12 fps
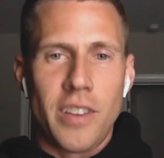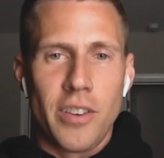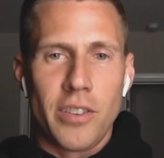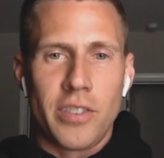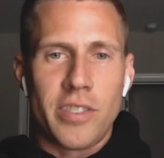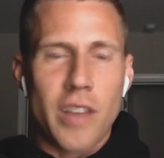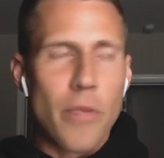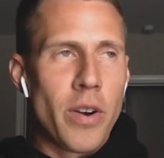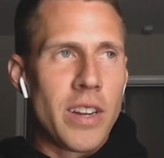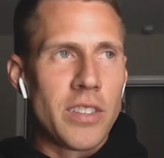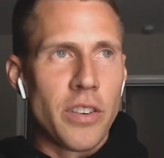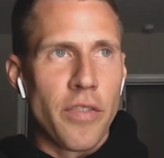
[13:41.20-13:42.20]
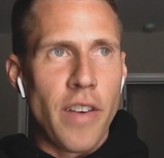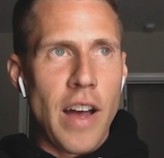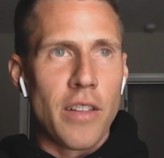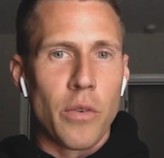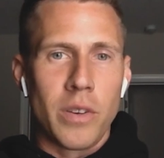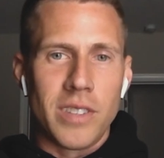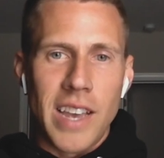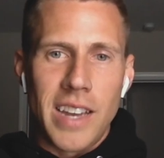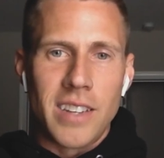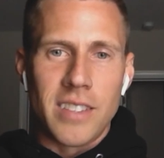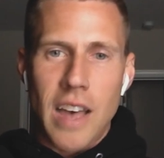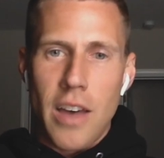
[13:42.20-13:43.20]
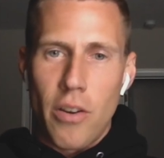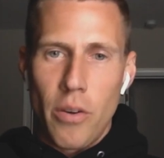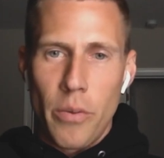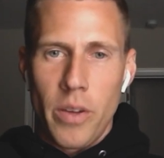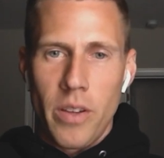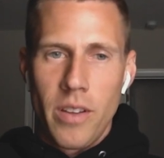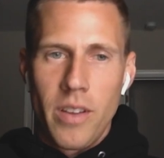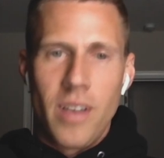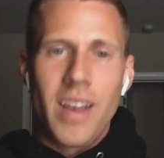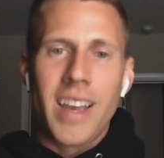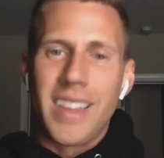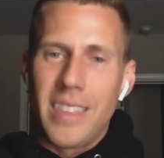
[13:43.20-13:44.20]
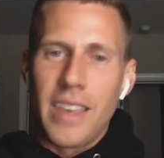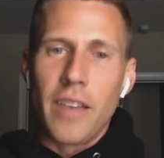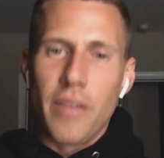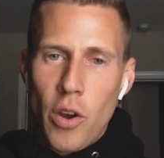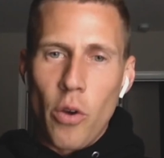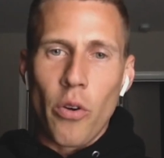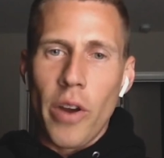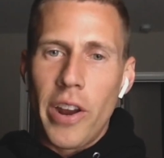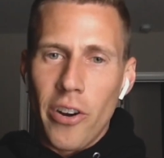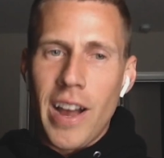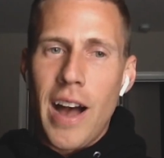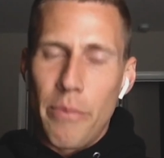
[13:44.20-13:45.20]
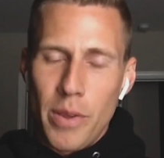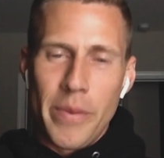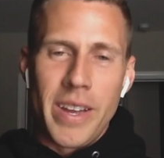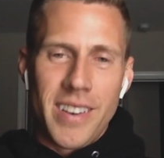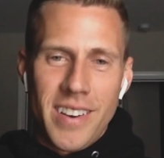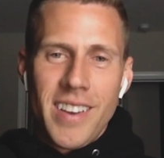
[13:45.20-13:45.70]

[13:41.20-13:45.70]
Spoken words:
You're as stubborn as your father was and as honorable. I can think of no greater compliment.